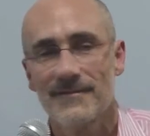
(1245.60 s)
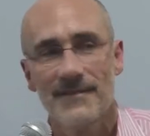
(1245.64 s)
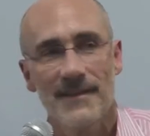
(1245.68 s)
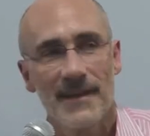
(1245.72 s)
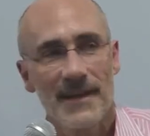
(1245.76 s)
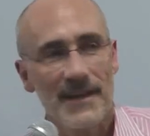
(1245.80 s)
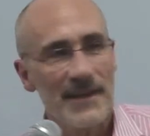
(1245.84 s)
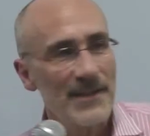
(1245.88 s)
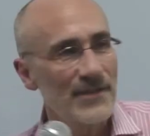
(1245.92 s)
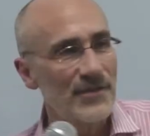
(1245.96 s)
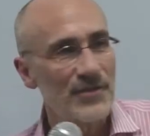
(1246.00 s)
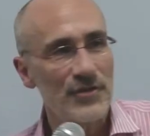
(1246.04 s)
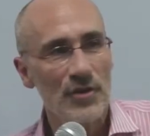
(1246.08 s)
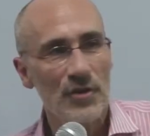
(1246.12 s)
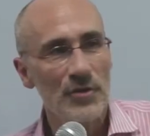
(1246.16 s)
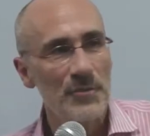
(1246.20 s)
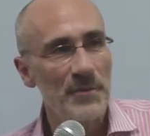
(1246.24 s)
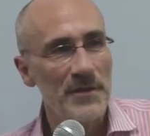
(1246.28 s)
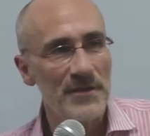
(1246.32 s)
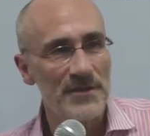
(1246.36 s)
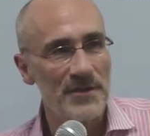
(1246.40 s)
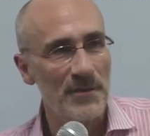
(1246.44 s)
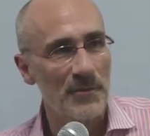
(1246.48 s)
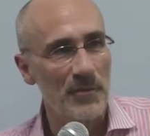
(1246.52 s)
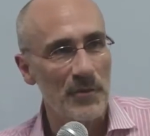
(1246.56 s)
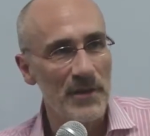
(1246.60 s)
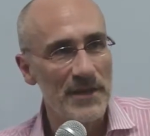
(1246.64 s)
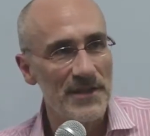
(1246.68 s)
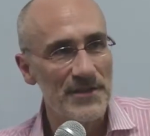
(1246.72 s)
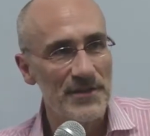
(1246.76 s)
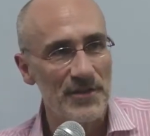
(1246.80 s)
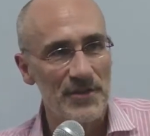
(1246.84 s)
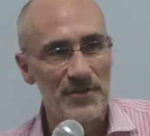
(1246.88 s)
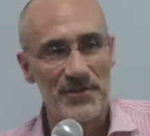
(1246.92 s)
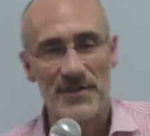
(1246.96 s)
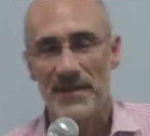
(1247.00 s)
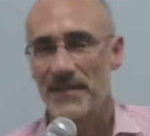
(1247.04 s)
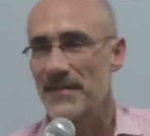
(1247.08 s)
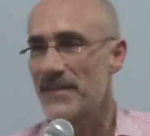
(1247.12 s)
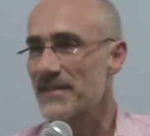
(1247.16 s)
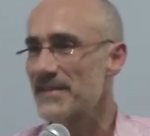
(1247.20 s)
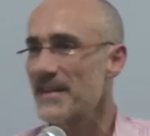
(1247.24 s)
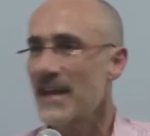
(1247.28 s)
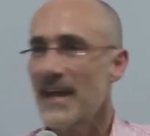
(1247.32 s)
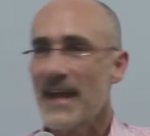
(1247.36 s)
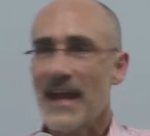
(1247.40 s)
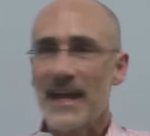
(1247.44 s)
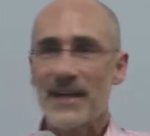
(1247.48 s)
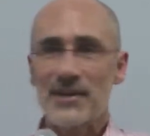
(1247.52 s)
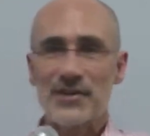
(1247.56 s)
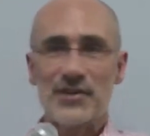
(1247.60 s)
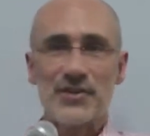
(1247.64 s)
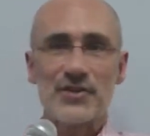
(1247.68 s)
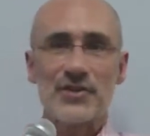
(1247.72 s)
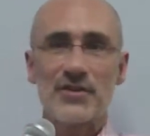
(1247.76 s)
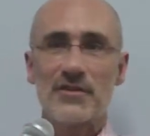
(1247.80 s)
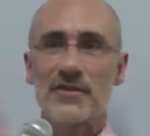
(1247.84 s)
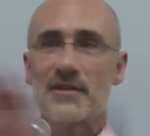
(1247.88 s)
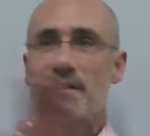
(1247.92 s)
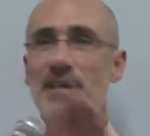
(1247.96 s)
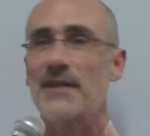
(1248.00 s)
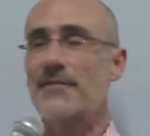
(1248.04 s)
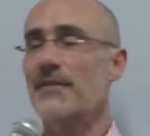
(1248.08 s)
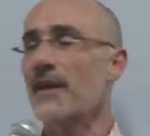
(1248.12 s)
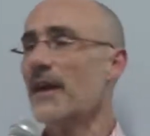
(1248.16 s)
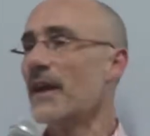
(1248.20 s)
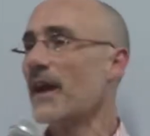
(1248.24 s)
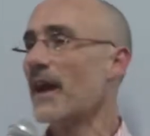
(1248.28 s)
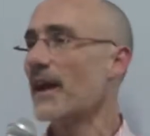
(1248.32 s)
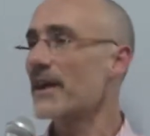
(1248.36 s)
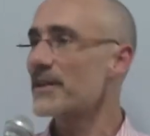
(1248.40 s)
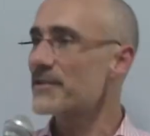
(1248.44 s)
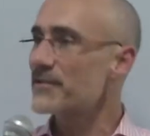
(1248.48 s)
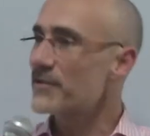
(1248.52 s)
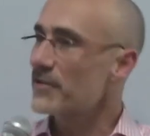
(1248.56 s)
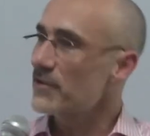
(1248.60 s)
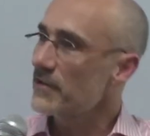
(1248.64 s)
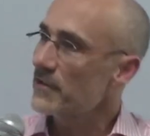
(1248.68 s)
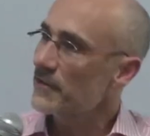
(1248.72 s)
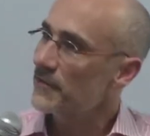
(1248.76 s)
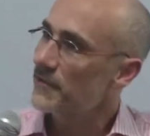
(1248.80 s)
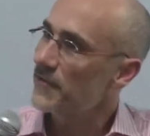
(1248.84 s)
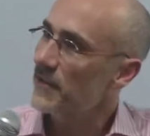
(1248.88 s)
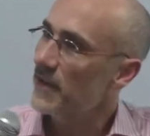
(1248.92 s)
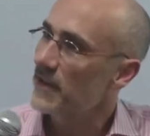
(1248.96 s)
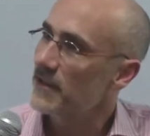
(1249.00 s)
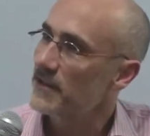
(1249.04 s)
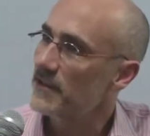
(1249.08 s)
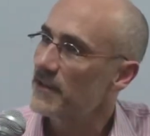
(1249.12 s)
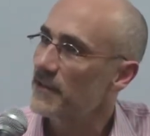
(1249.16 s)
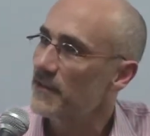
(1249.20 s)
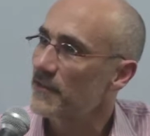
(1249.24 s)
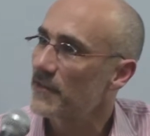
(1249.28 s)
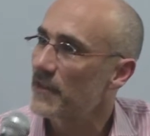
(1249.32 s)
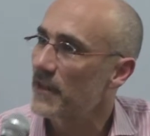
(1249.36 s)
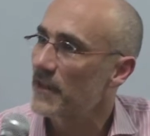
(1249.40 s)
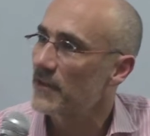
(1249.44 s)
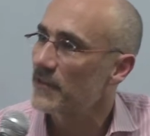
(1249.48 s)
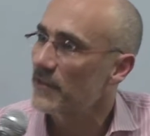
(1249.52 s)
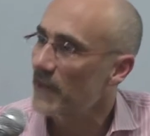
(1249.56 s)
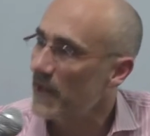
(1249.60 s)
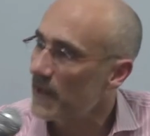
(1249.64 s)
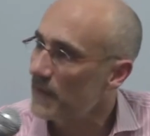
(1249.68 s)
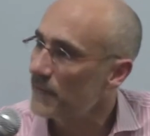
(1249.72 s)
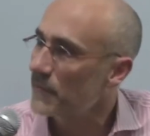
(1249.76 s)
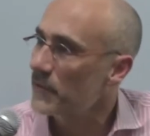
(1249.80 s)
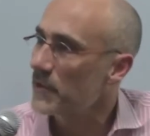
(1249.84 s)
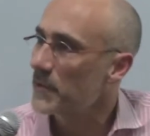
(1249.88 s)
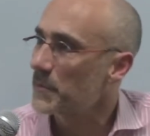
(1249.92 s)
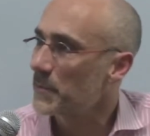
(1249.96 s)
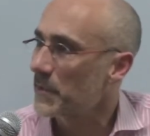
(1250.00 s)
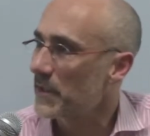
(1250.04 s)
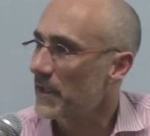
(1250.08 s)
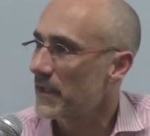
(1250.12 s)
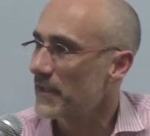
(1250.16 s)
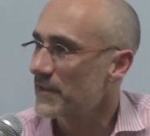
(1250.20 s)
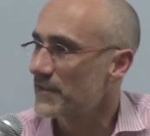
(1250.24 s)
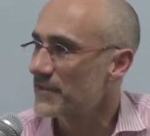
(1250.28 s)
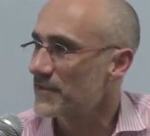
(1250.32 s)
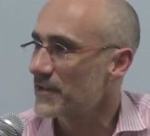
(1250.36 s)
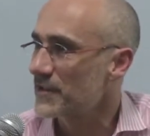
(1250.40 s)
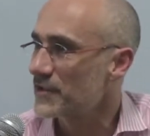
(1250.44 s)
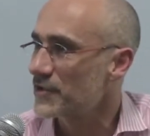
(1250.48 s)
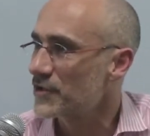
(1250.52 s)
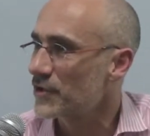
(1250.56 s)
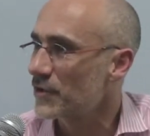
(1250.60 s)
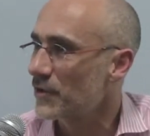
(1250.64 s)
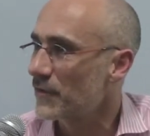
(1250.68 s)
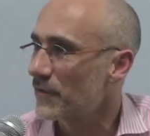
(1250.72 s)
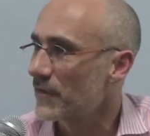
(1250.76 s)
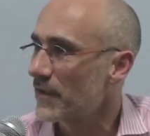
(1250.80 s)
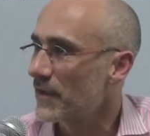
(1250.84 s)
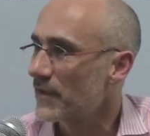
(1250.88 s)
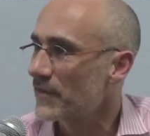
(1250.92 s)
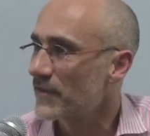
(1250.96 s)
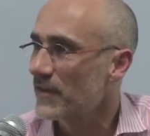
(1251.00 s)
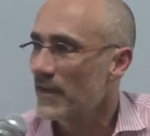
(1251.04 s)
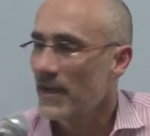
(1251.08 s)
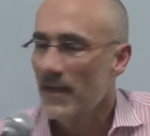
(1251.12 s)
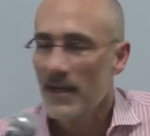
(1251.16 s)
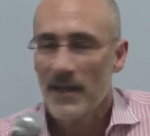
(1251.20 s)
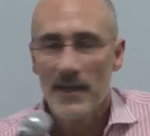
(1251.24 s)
And he showed me some research on this, and sure enough, I started finding things every place that showed this.